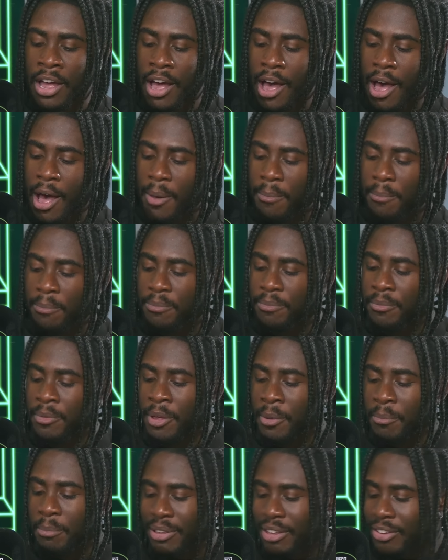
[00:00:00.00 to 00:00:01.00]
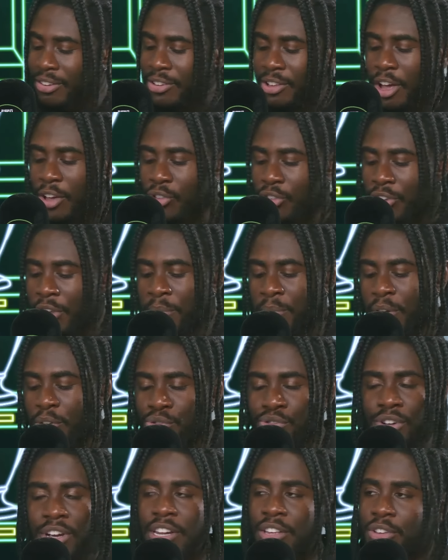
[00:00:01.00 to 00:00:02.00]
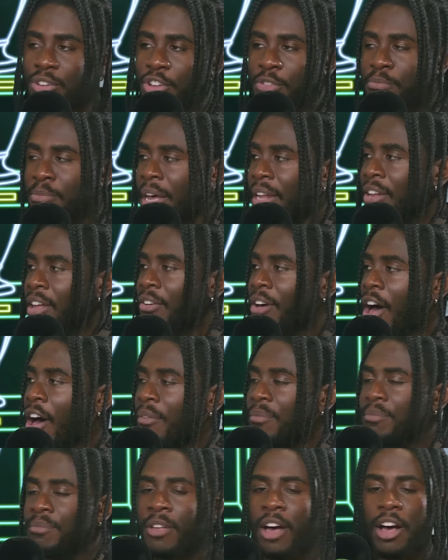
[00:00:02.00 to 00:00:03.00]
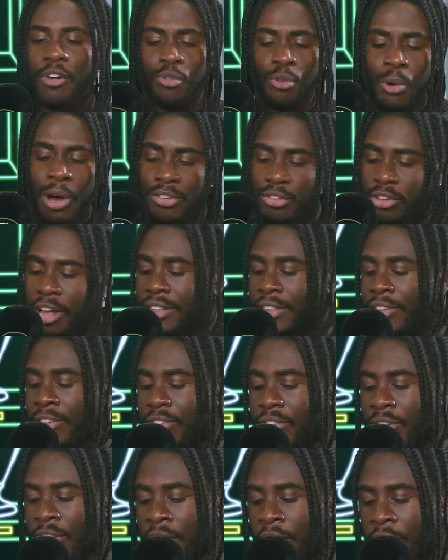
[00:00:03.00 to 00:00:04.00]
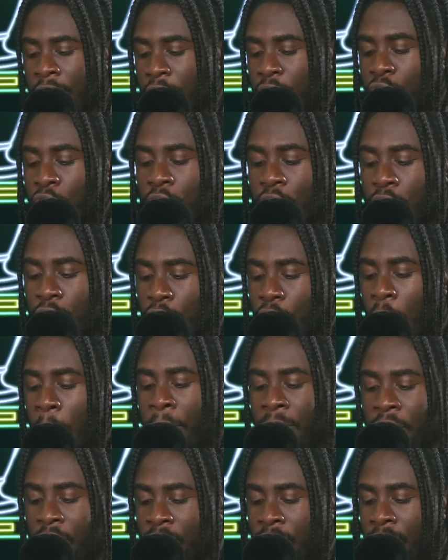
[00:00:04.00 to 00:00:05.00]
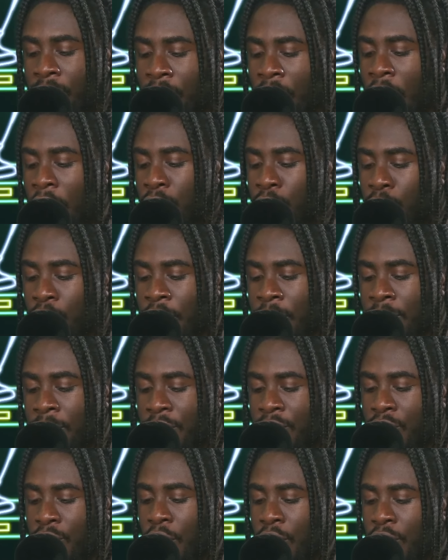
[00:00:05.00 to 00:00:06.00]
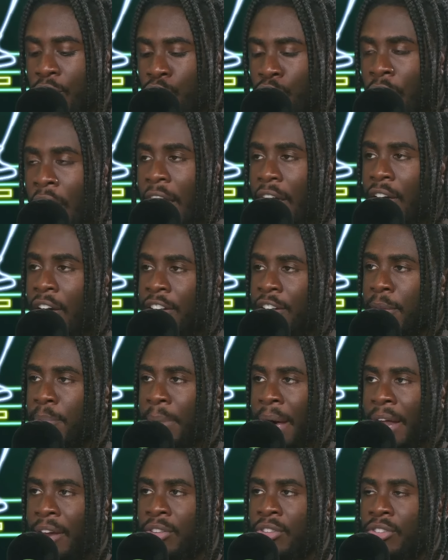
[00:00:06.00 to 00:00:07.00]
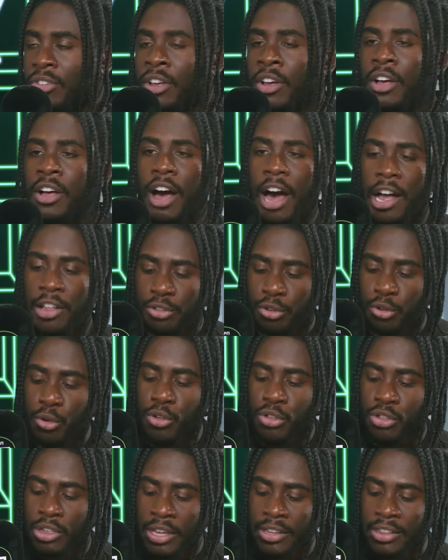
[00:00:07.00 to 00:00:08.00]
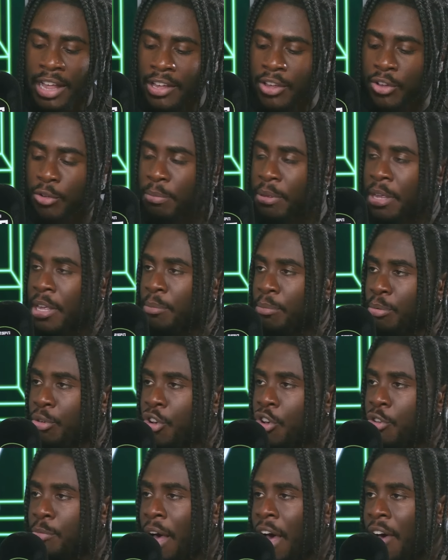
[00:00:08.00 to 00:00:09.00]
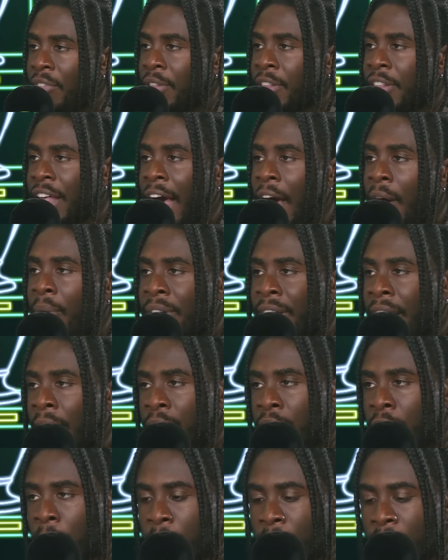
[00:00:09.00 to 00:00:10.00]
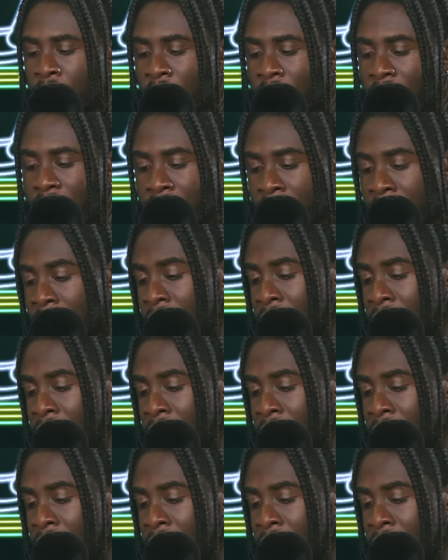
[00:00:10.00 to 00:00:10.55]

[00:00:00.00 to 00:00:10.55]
But this is an Arsenal team that are really good, man. I've always liked this, the look of the composition of this Arsenal team. They've just got the right kind of balance. I do think they could be improved by having an out-and-out number nine.